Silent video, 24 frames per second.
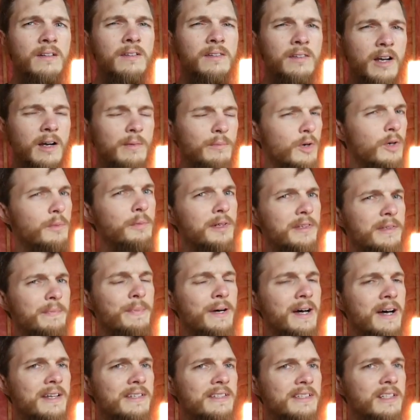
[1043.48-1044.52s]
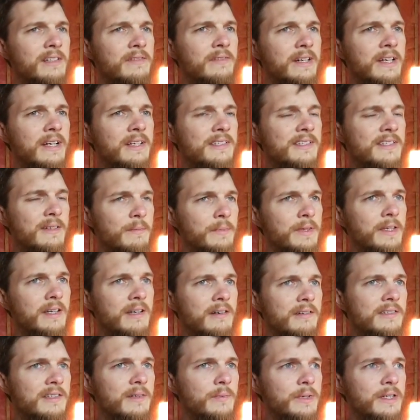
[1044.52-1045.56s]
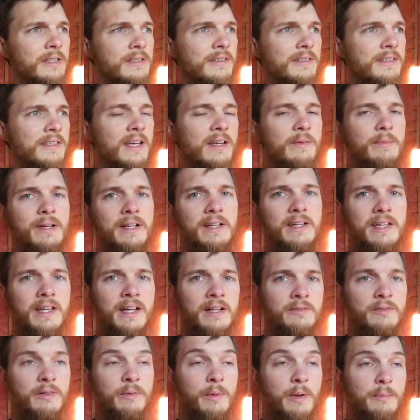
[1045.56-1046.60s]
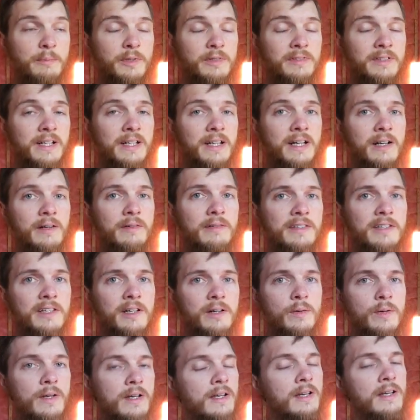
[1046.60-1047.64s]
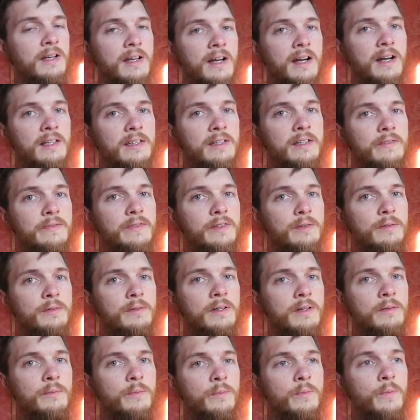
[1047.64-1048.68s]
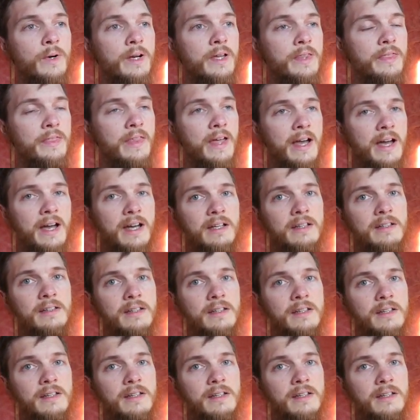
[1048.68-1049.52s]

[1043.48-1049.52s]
Now I'm almost positive I had something else I wanted to say, but I can't remember right now, so I'll leave you with that.